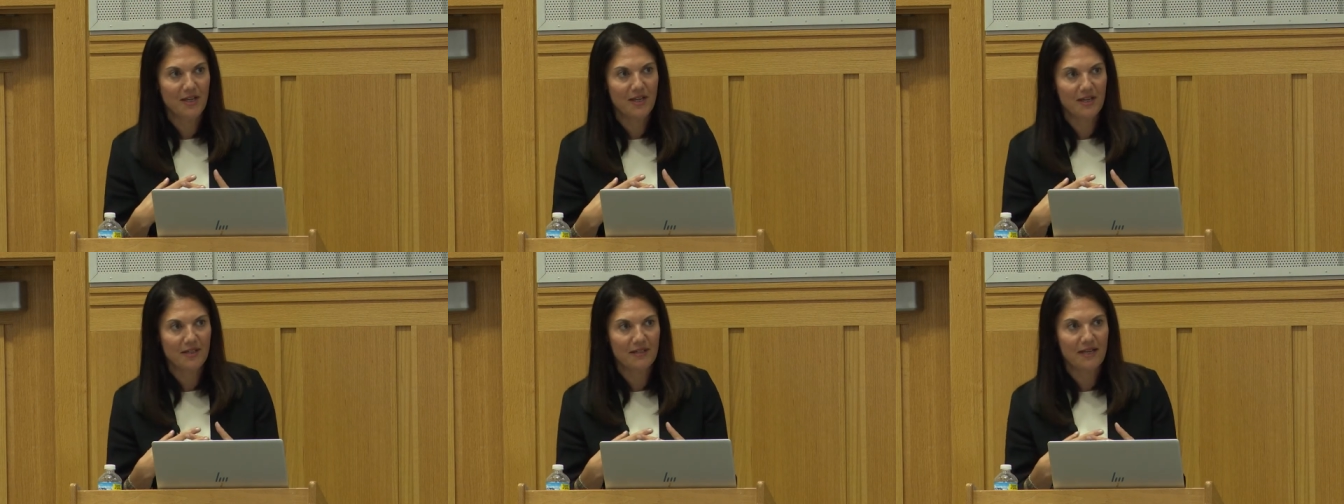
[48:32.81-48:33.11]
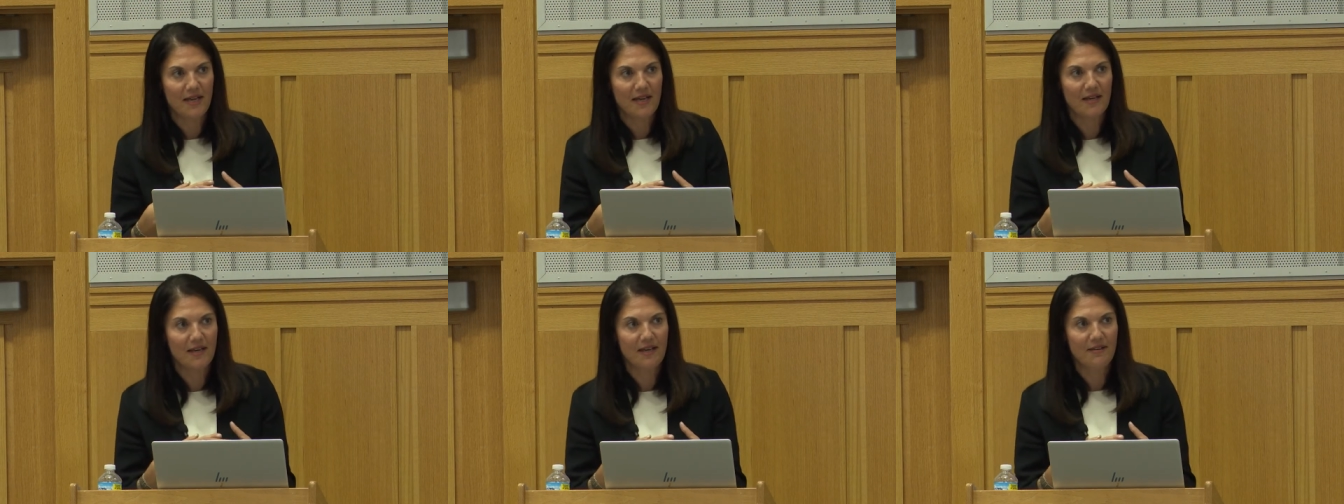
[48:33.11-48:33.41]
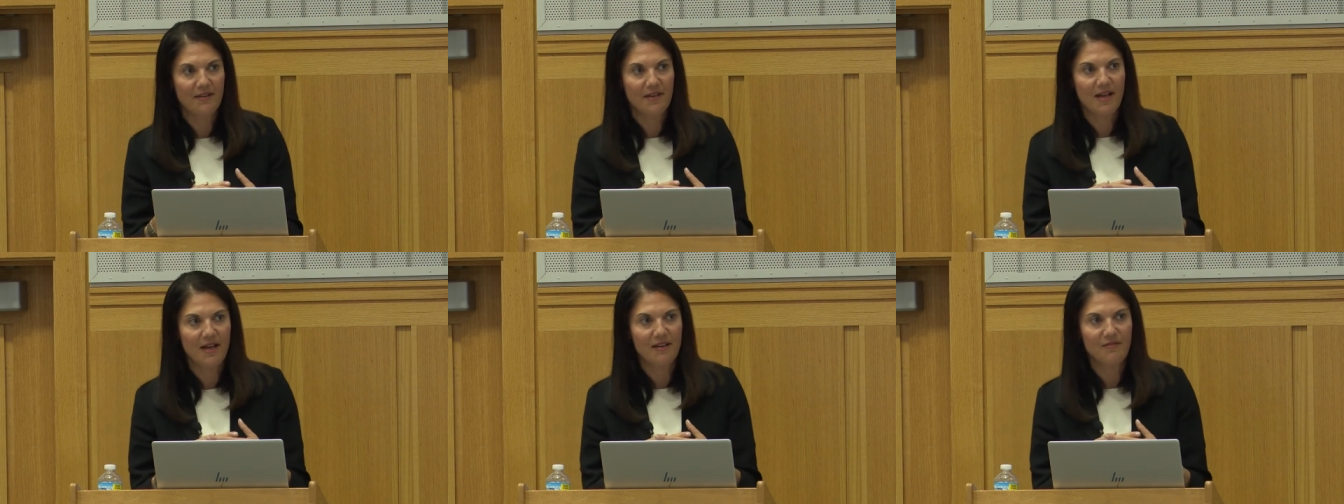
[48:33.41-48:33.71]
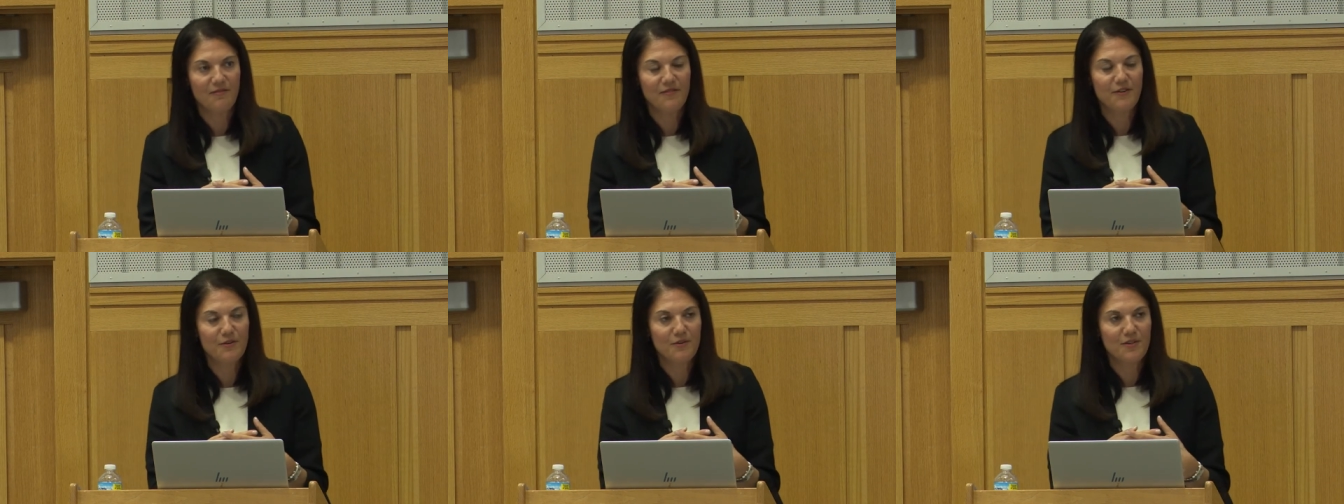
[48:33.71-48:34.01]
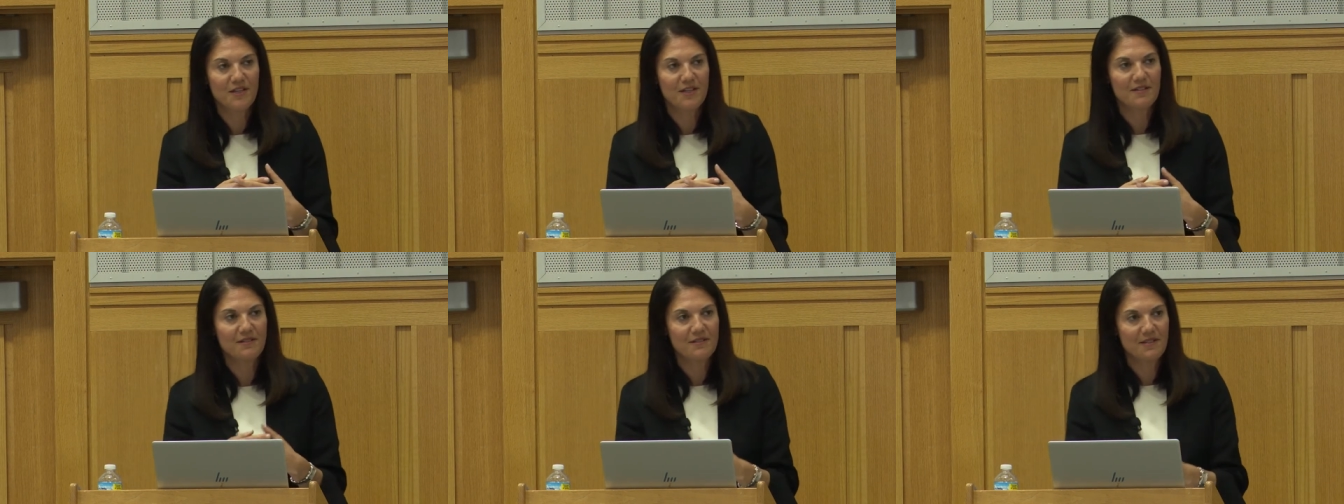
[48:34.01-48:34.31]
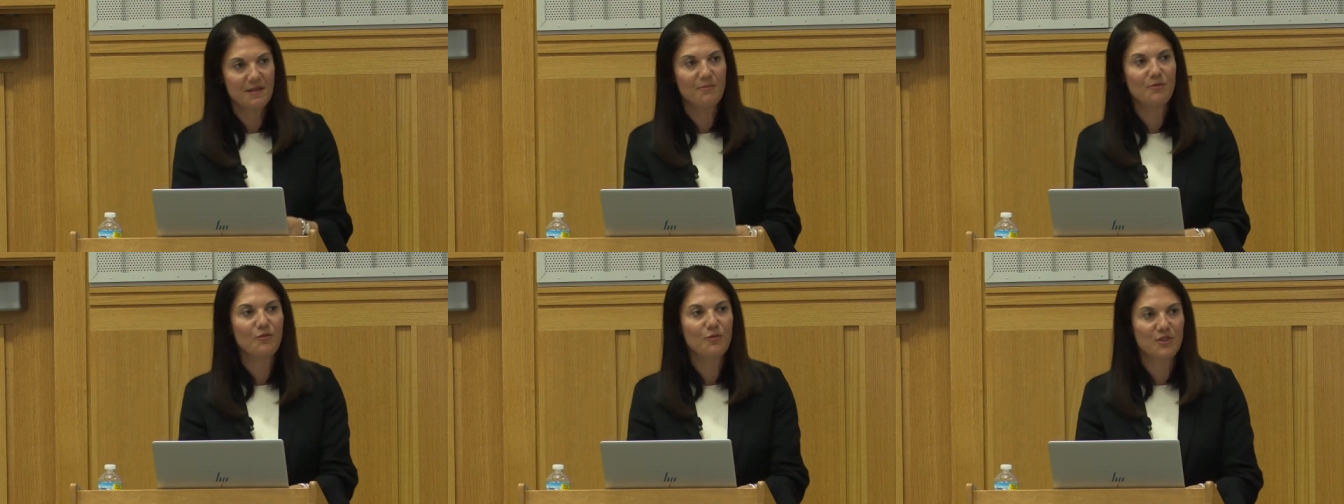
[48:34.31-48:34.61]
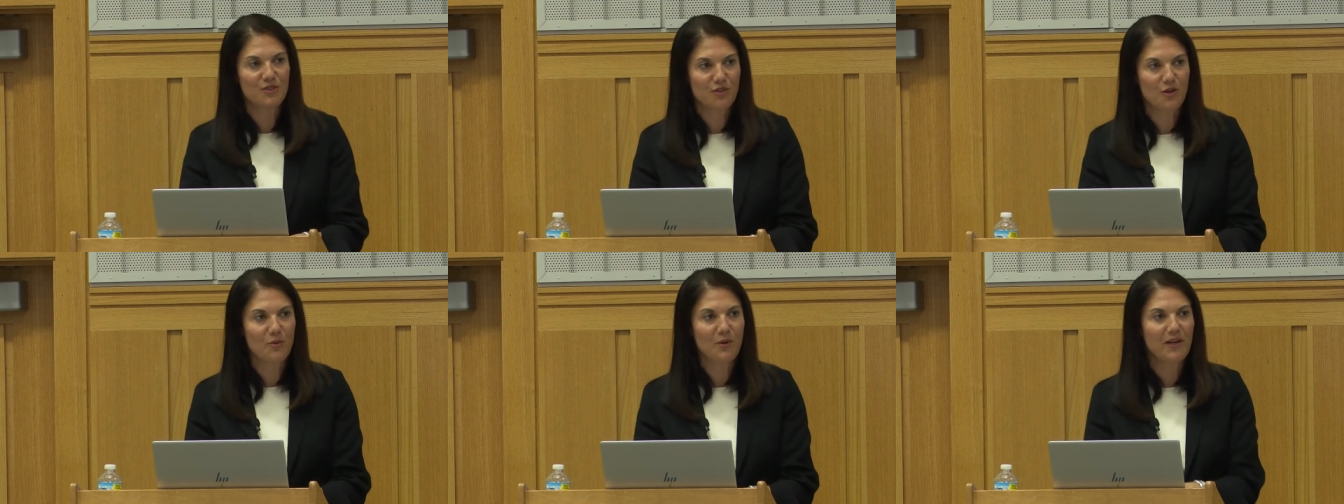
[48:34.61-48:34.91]
and I fear that some of
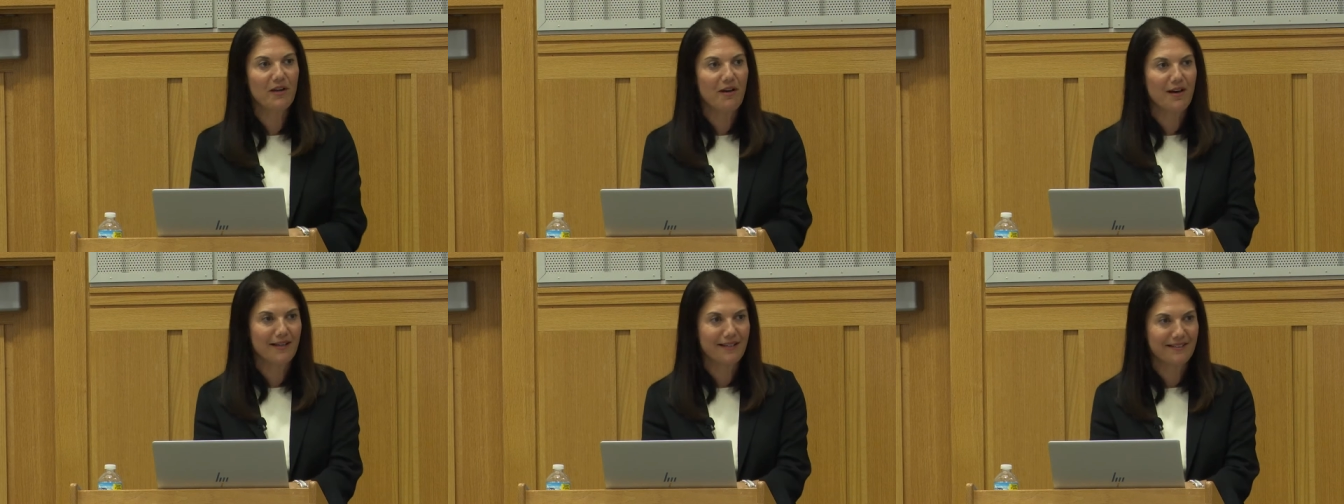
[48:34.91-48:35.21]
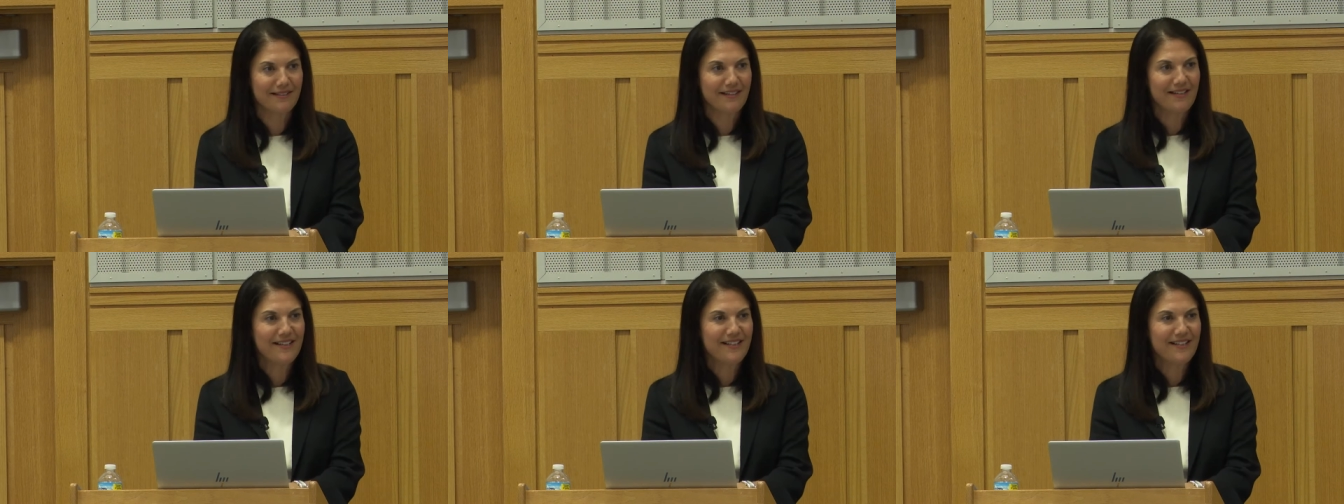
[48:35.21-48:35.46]
what's going on in